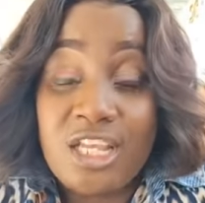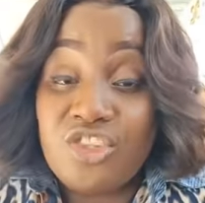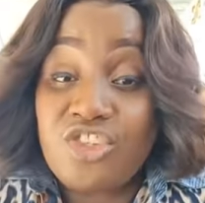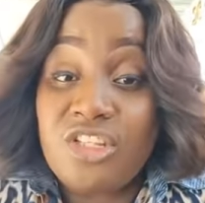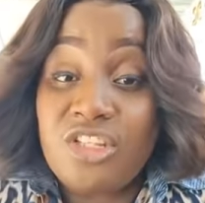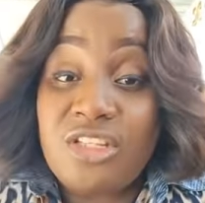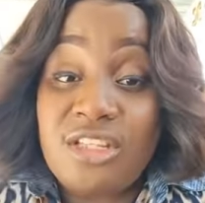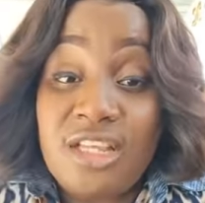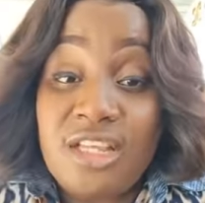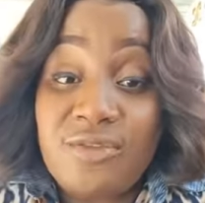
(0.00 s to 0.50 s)

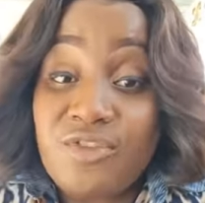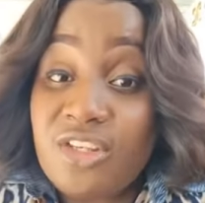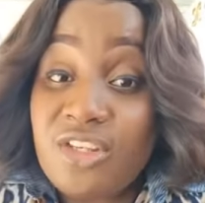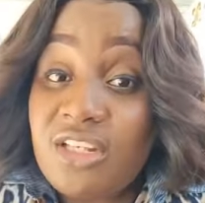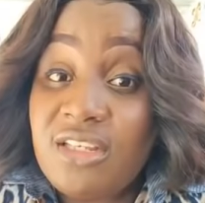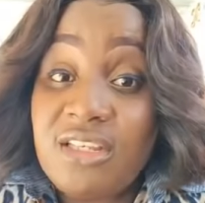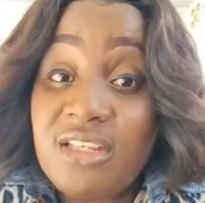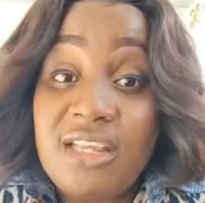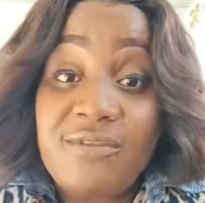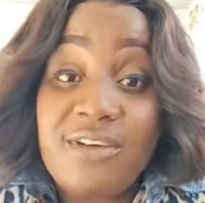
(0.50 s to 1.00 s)
She,
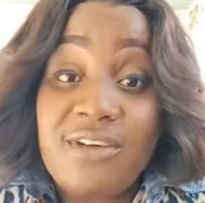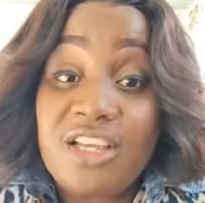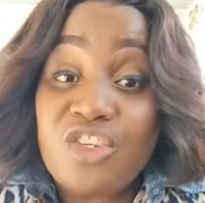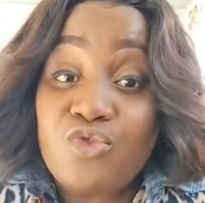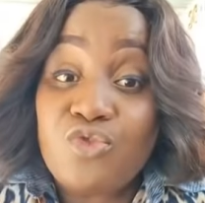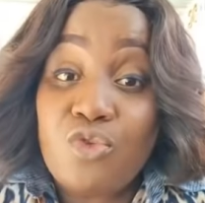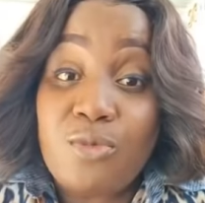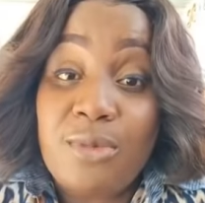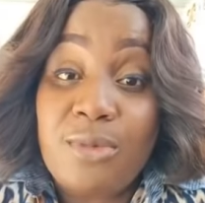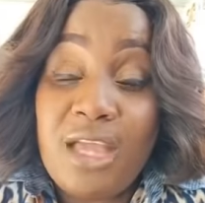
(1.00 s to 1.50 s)
she never
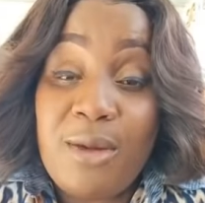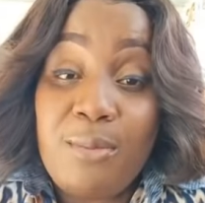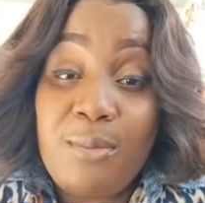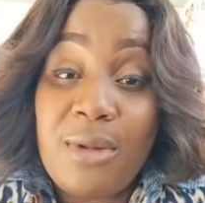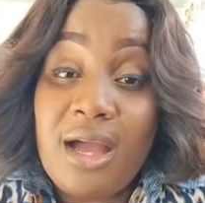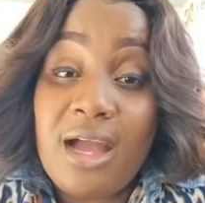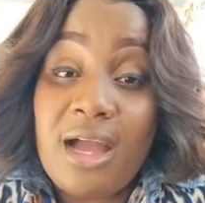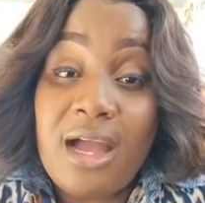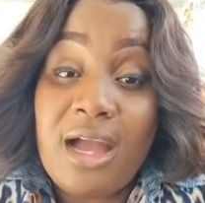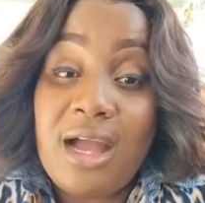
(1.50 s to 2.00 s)
show me a, a,
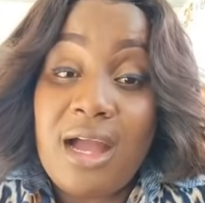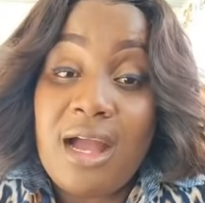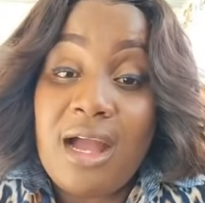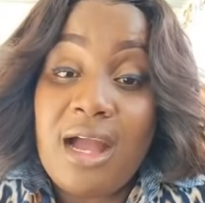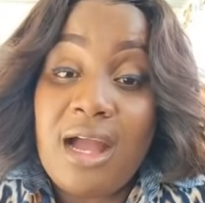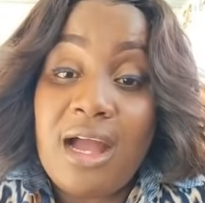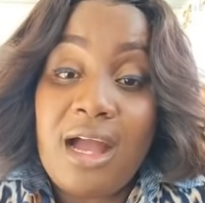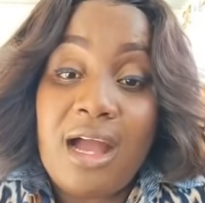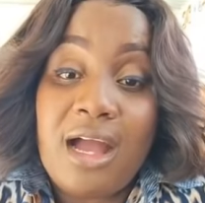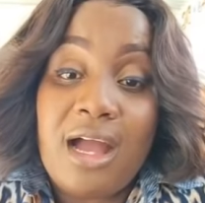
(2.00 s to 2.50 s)
a,
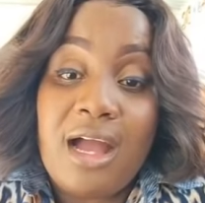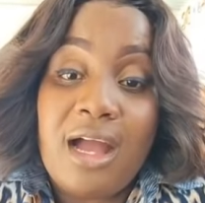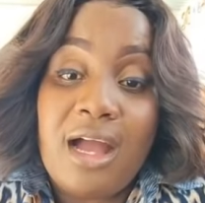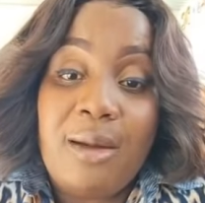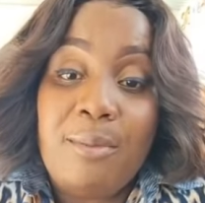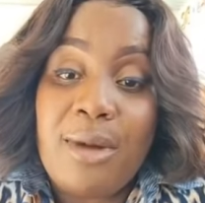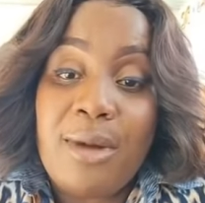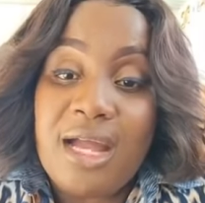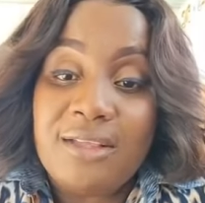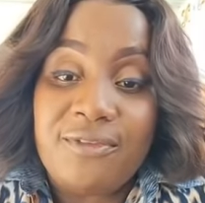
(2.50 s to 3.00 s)

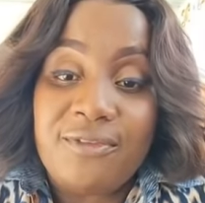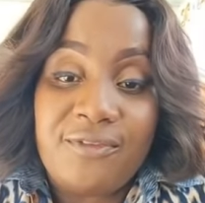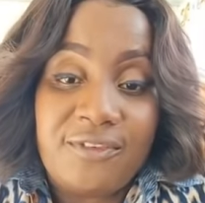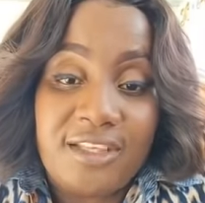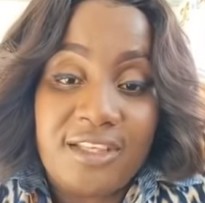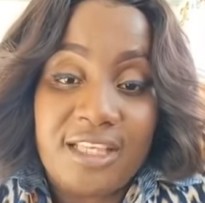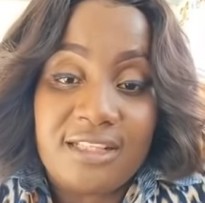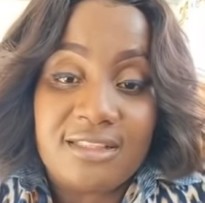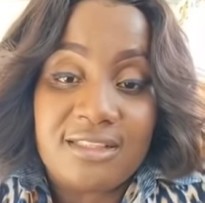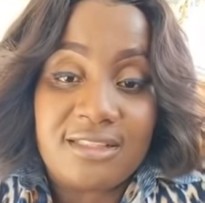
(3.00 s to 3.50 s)
a, a bad
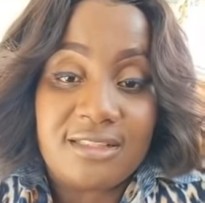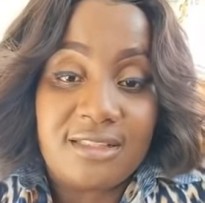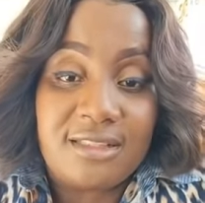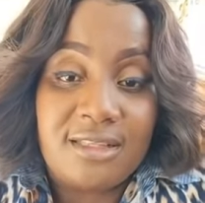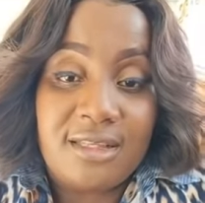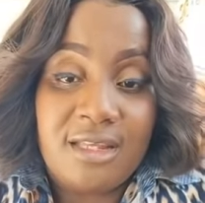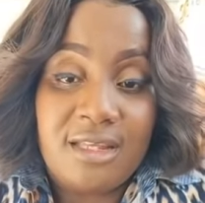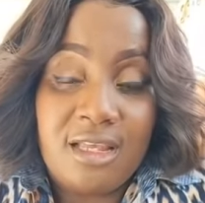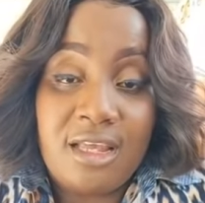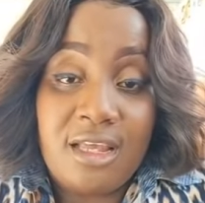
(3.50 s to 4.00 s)
face
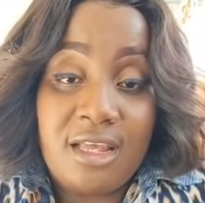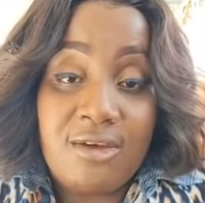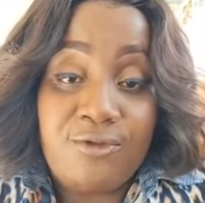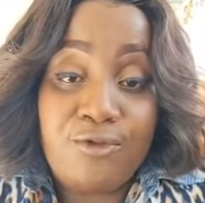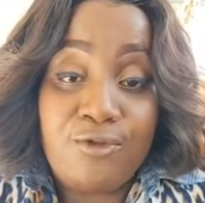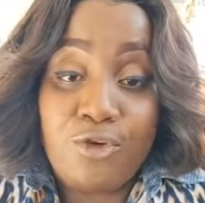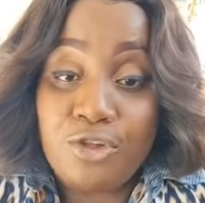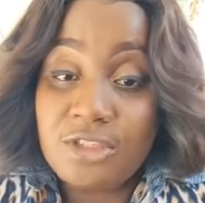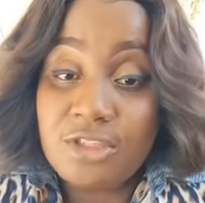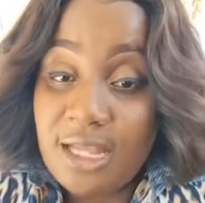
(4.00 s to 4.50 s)

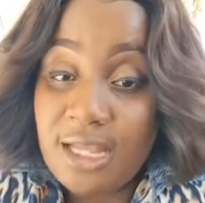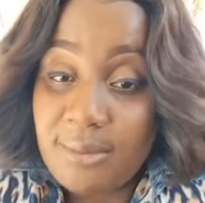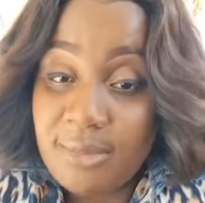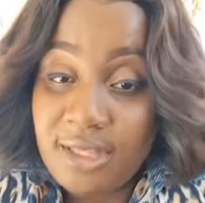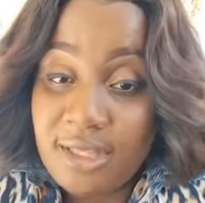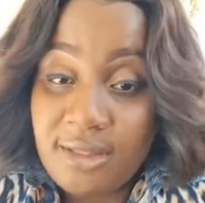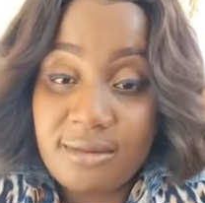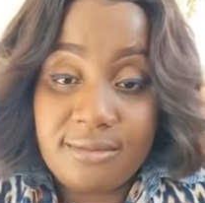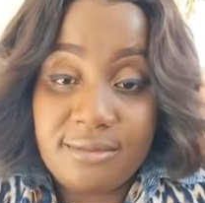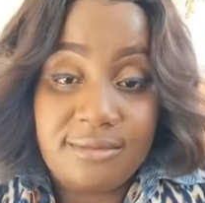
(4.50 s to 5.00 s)
front of
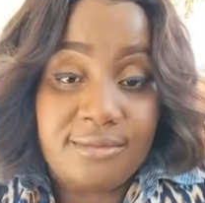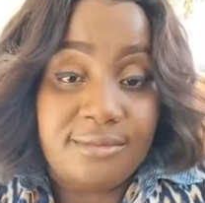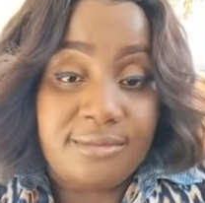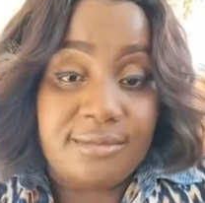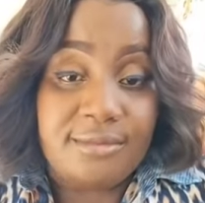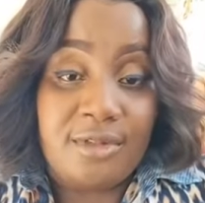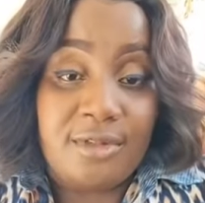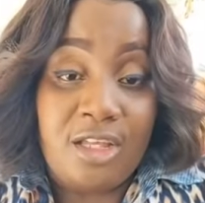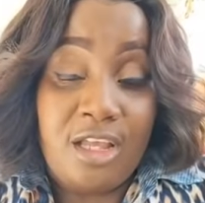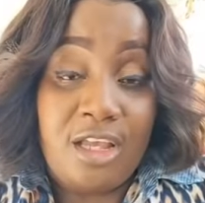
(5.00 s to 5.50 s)
me.
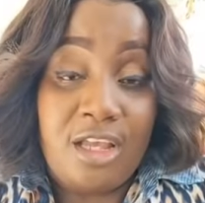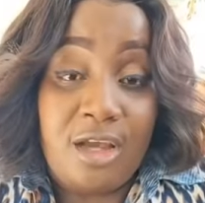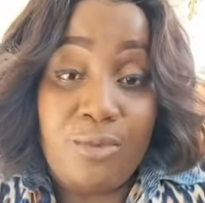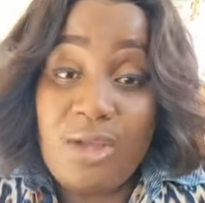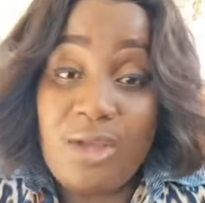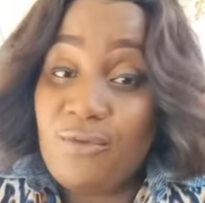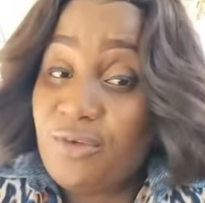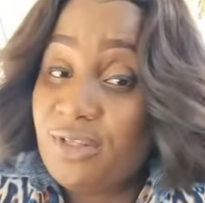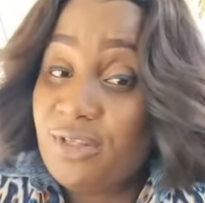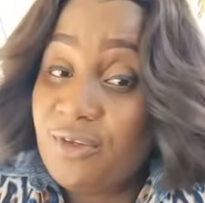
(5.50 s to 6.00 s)

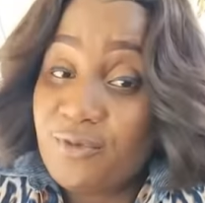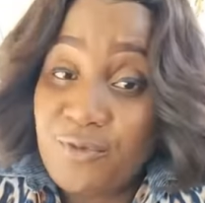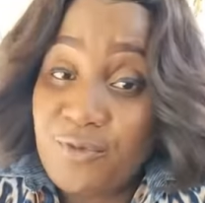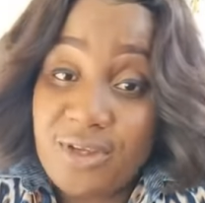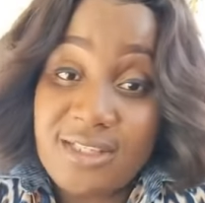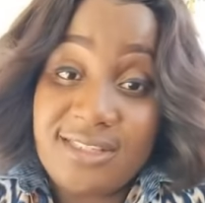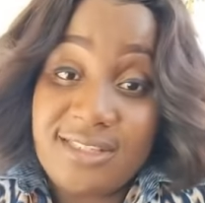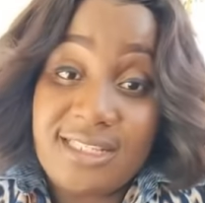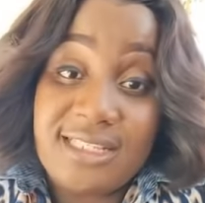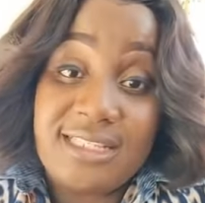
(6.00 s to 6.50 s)
We have a
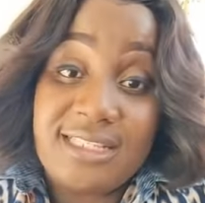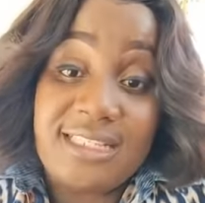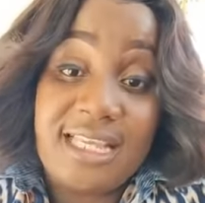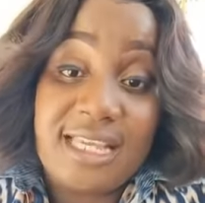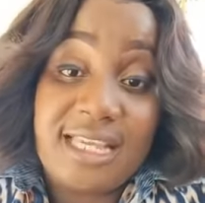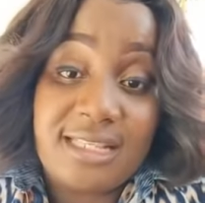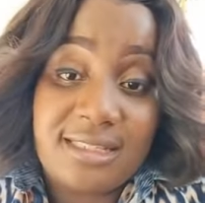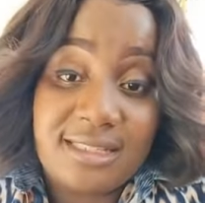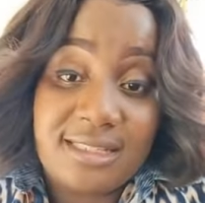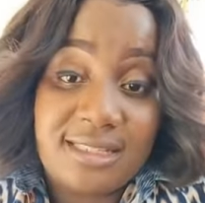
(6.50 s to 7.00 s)
differences,
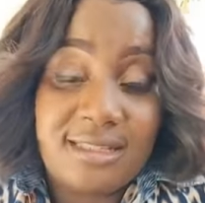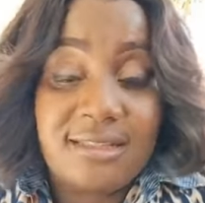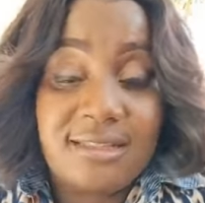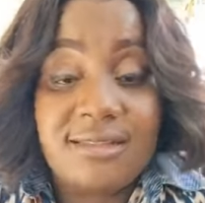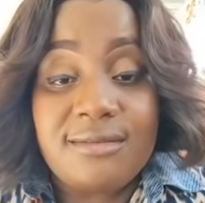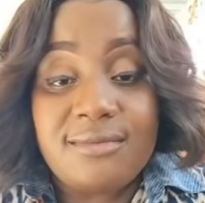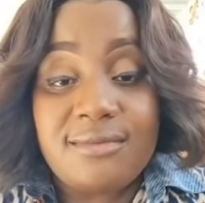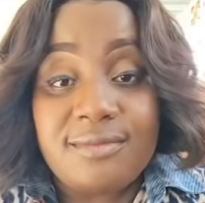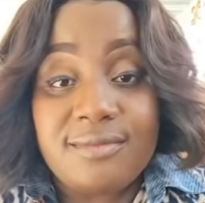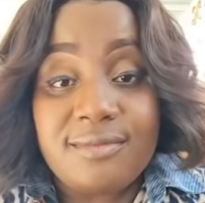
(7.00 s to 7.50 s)
yes.